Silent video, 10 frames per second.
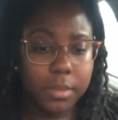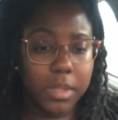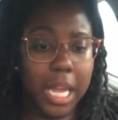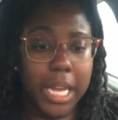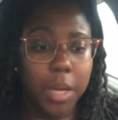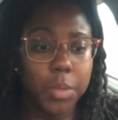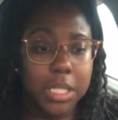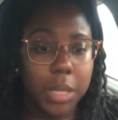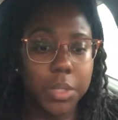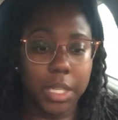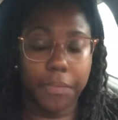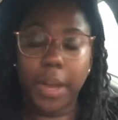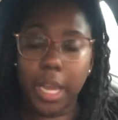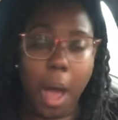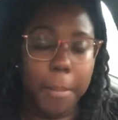and it was it was a
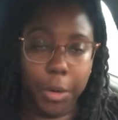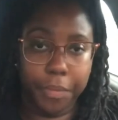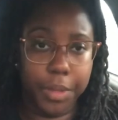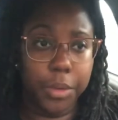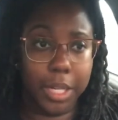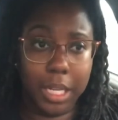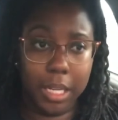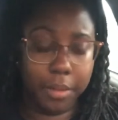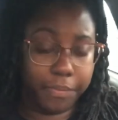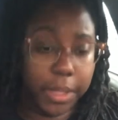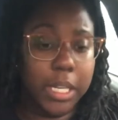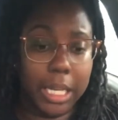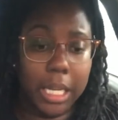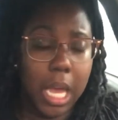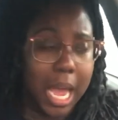phenomenal feeling feeling